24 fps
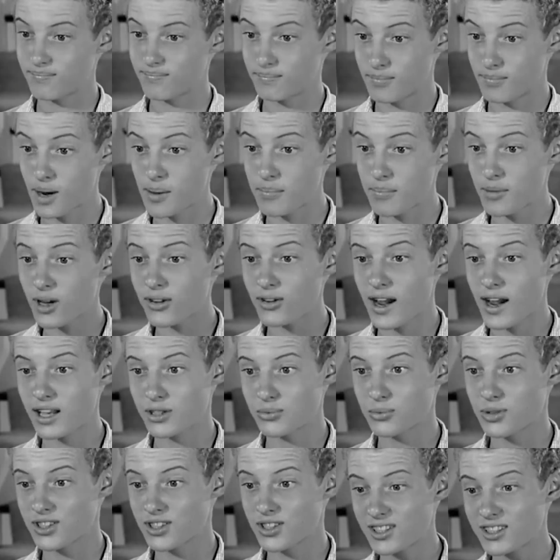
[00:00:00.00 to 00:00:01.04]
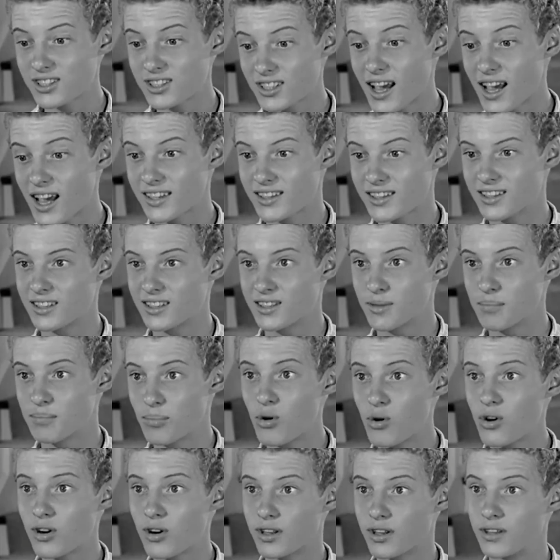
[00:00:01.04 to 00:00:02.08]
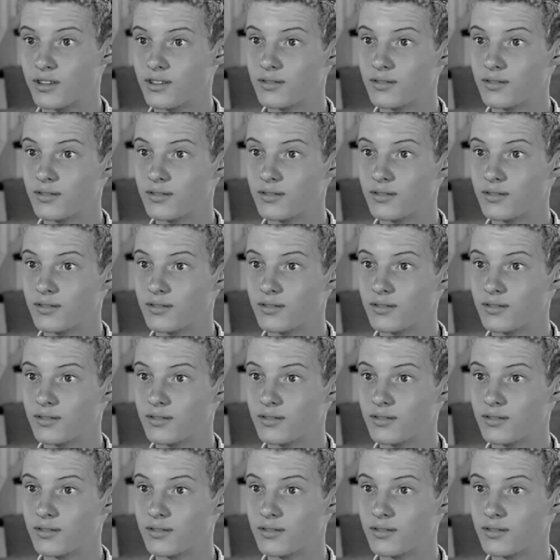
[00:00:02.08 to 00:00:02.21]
My mother has one just like it that's imported.